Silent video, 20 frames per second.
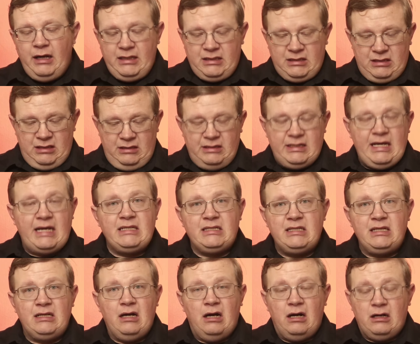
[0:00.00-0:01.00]
It's a
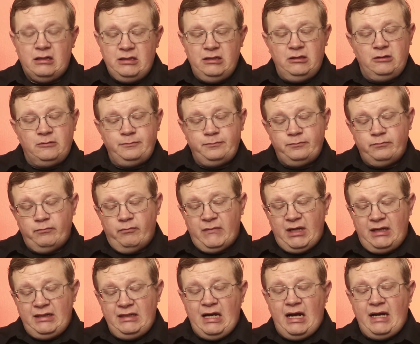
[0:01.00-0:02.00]
tasty cocktail,
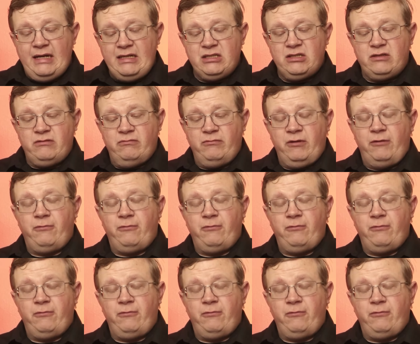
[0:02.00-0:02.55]
nice,